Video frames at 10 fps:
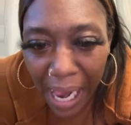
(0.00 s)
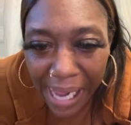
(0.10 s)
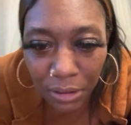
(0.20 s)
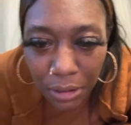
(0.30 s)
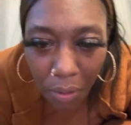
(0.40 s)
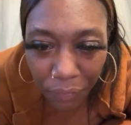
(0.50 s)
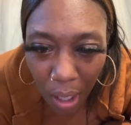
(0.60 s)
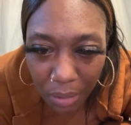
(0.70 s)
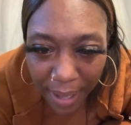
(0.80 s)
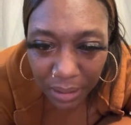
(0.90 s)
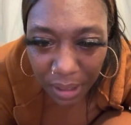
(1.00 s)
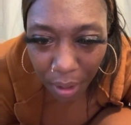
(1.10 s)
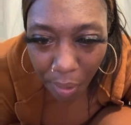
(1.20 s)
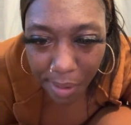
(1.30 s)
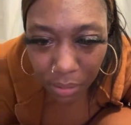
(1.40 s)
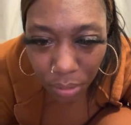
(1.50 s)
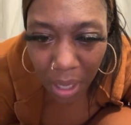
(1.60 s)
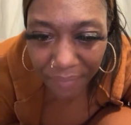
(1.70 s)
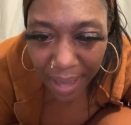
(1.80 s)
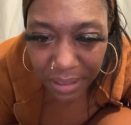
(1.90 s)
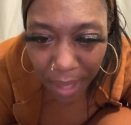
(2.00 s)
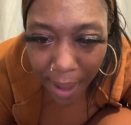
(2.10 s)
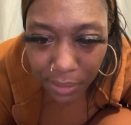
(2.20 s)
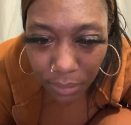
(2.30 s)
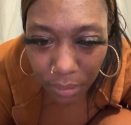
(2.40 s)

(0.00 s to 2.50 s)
I don't know if Charlie Mack is single. You have to ask him that.